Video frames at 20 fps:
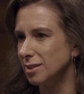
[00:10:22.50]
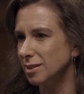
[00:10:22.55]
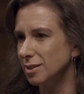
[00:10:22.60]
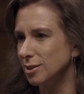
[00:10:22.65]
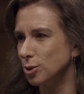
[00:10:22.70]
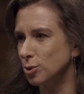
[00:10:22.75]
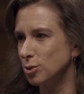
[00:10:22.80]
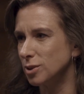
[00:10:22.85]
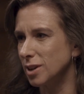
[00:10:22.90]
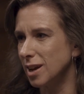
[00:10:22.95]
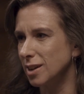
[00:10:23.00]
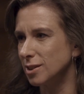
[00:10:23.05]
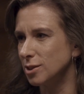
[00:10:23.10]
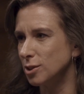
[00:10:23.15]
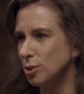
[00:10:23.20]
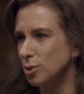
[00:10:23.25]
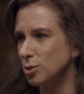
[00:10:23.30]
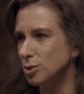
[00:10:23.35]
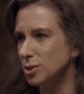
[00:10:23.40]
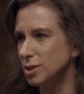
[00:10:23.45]
your dad
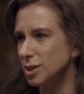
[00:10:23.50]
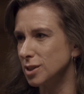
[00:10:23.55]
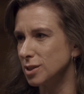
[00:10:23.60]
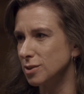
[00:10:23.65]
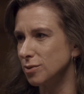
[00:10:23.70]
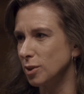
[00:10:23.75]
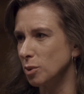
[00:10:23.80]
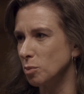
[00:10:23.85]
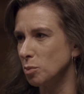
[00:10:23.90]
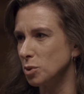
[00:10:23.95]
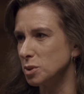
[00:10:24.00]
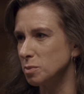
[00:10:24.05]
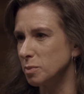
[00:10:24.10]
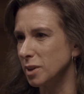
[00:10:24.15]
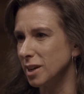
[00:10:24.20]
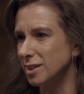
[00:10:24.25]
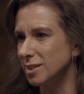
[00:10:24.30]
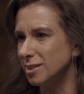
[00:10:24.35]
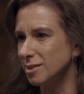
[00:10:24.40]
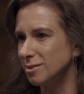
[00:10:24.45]
knows this film was
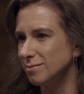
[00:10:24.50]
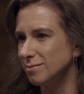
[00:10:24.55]
made?